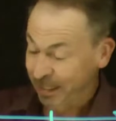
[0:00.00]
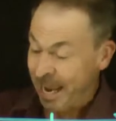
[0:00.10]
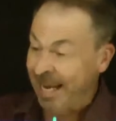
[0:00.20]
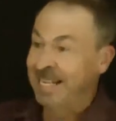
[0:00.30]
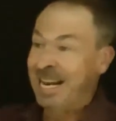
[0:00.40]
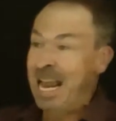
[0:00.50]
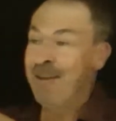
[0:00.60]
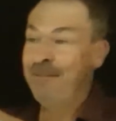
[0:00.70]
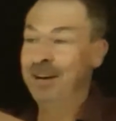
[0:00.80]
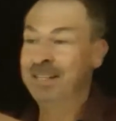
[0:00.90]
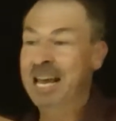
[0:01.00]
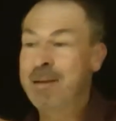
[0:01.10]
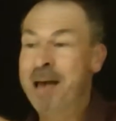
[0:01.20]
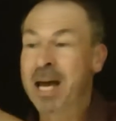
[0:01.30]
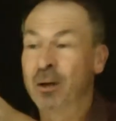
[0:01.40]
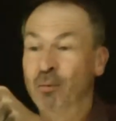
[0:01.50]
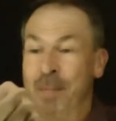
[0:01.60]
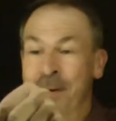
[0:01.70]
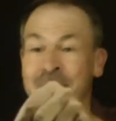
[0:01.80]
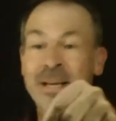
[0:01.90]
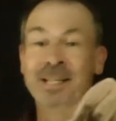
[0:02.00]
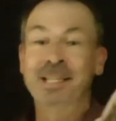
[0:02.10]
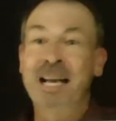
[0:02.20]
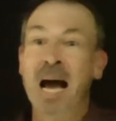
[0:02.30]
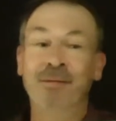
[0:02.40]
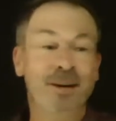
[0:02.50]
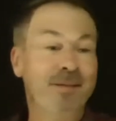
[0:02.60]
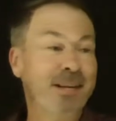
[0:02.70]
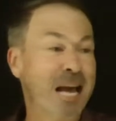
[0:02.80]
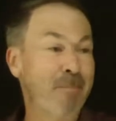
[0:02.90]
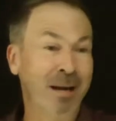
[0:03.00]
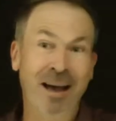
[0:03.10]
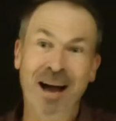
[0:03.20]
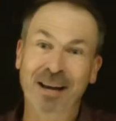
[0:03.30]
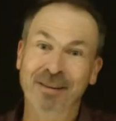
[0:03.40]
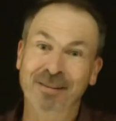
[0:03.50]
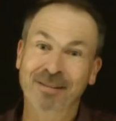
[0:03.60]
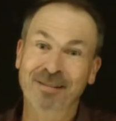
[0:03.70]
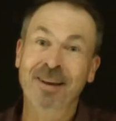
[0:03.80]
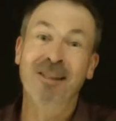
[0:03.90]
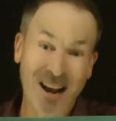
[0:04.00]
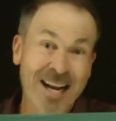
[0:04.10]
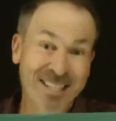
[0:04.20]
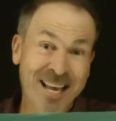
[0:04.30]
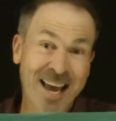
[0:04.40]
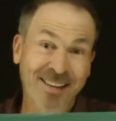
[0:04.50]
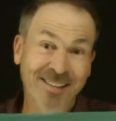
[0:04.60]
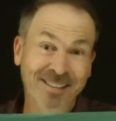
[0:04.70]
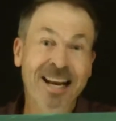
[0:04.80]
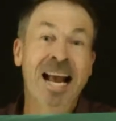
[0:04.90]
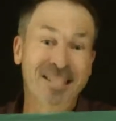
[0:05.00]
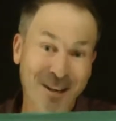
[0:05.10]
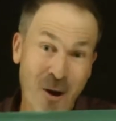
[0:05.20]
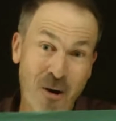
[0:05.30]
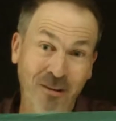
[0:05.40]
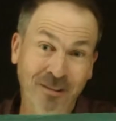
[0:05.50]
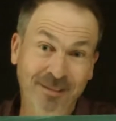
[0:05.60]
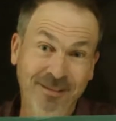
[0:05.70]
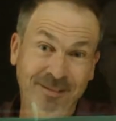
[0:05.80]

take an infinite amount of ribbon to cover the number line. Like I said, it's long.